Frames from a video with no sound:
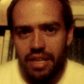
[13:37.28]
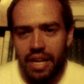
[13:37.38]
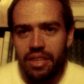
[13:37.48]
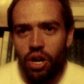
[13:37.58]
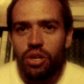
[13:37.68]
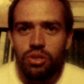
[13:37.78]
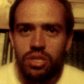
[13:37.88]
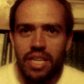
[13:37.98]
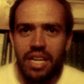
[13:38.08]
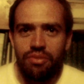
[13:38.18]
and
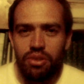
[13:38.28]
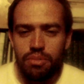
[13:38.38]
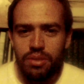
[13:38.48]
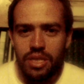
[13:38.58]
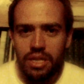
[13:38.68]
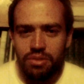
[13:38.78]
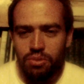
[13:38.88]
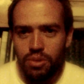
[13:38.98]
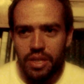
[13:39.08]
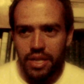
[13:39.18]
understand it for themselves
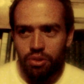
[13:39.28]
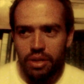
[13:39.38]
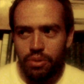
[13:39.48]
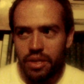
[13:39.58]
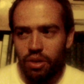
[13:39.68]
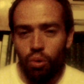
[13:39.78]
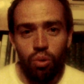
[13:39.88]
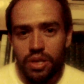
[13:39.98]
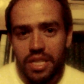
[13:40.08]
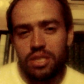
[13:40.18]
and really agree with it
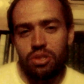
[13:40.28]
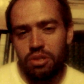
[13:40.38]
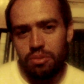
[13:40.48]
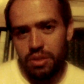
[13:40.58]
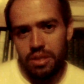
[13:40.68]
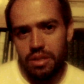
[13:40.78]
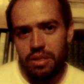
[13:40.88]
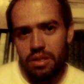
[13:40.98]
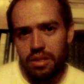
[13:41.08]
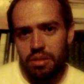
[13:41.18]
or disagree with it,
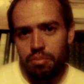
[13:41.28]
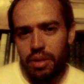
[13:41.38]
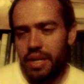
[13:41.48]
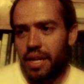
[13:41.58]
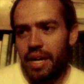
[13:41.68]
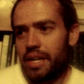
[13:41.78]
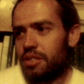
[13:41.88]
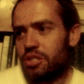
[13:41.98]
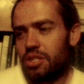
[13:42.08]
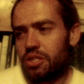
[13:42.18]
but
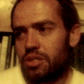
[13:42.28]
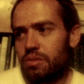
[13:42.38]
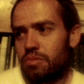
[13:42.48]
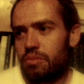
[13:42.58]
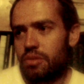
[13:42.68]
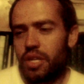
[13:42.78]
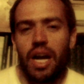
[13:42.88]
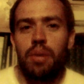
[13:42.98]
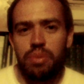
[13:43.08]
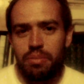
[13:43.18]
not just
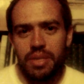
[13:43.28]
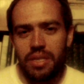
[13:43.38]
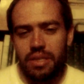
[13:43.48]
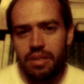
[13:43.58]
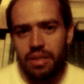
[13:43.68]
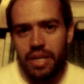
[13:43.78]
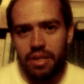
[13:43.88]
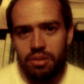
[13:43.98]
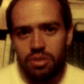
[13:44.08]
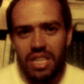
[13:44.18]
copy me
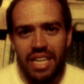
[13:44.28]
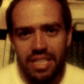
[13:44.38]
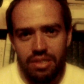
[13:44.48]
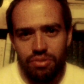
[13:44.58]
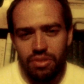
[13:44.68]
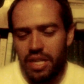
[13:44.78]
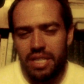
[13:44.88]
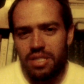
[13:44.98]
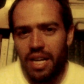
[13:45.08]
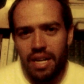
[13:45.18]
like a slave.
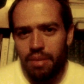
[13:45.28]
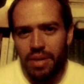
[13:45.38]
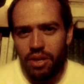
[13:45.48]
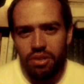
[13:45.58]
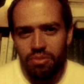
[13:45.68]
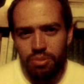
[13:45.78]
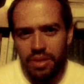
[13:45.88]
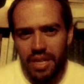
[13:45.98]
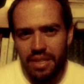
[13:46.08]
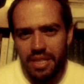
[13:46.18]
I'm not comfortable
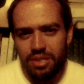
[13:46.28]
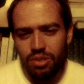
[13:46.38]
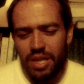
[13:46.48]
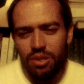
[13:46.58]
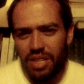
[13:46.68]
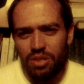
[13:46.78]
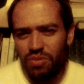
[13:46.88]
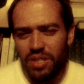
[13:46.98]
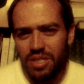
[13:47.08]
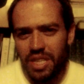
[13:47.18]
with that. That's
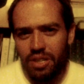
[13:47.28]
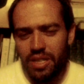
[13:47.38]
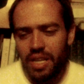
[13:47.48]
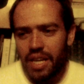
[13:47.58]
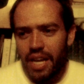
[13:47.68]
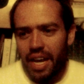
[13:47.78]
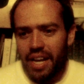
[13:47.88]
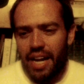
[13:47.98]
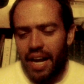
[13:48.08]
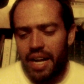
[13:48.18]
very scary.
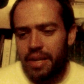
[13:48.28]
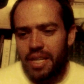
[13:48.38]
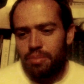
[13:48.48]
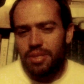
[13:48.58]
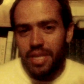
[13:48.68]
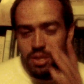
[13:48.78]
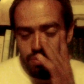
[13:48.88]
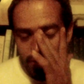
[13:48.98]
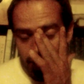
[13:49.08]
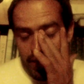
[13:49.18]
And I get obsessed
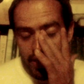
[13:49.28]
with